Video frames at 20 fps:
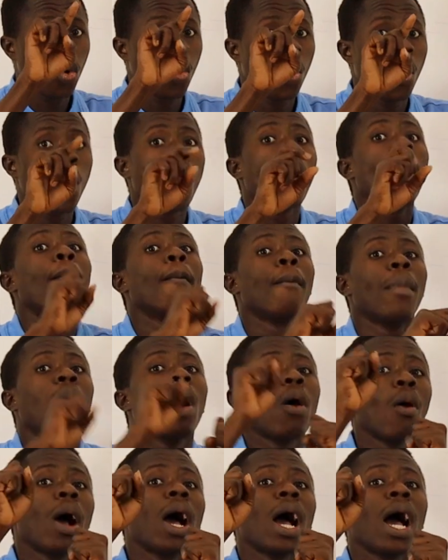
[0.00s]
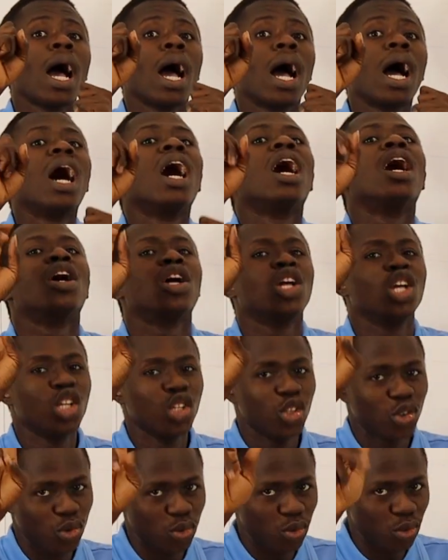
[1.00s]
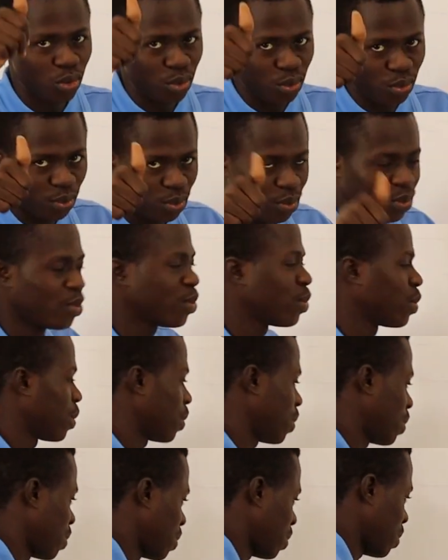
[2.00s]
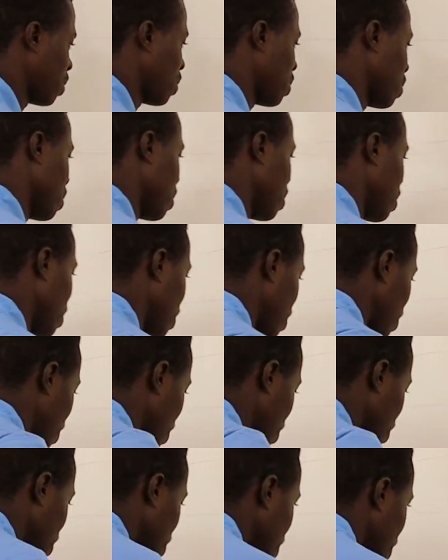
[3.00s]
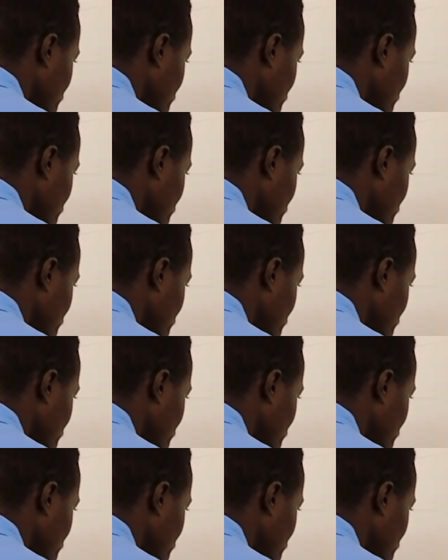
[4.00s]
Then again, square root of 5 will multiply the other expression,